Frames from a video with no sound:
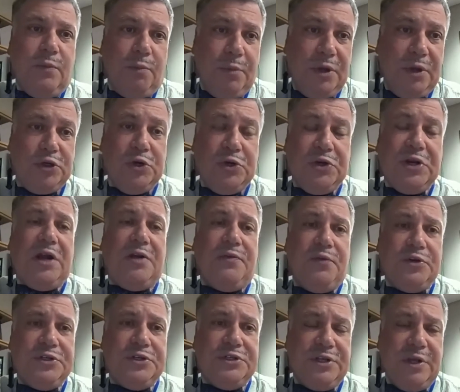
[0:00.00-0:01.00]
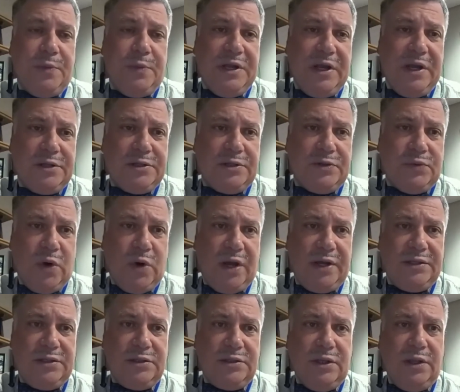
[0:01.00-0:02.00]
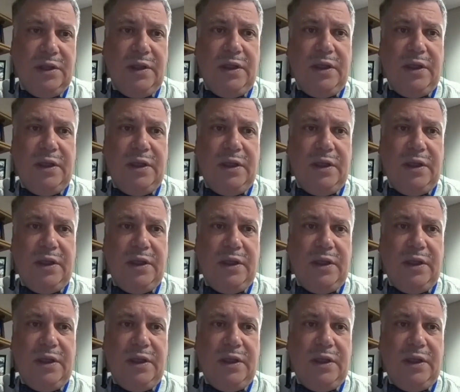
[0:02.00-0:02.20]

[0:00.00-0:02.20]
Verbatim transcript: make sure you're not infringing somebody else's rights,